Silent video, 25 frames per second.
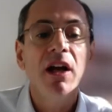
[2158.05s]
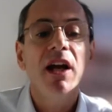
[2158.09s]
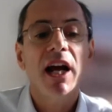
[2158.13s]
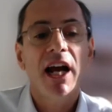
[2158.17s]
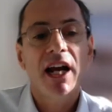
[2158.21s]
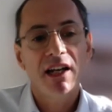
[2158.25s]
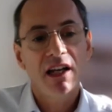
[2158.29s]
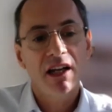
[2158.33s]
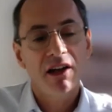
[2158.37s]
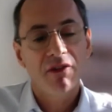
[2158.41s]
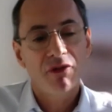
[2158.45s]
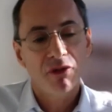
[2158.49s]

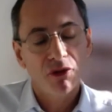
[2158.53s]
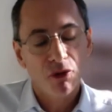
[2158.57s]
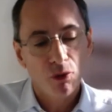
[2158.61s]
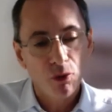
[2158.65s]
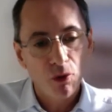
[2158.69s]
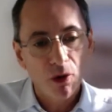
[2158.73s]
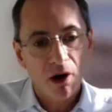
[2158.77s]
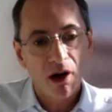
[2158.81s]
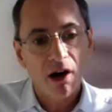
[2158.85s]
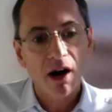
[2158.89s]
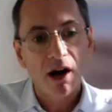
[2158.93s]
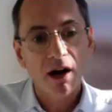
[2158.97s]
And if
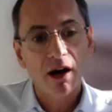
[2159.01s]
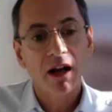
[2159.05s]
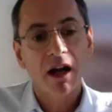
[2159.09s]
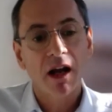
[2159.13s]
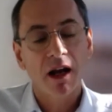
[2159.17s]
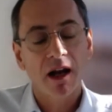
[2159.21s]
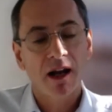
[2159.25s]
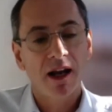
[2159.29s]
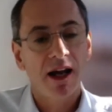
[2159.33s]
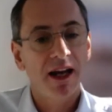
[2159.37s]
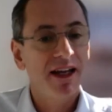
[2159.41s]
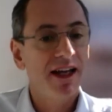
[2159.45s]
you are
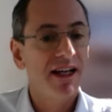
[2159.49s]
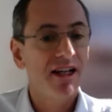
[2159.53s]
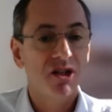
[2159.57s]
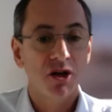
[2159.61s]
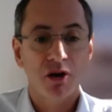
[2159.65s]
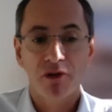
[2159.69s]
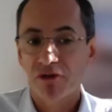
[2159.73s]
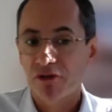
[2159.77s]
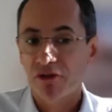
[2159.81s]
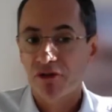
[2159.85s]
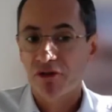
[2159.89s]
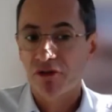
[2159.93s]
clients
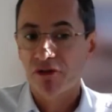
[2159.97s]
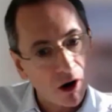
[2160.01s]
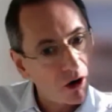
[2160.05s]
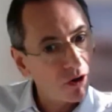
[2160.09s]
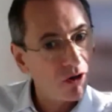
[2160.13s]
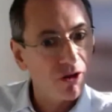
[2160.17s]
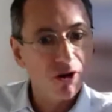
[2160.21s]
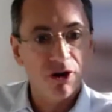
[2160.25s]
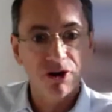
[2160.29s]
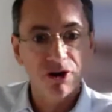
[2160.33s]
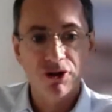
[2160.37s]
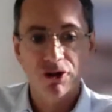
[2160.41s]
of
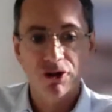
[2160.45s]
other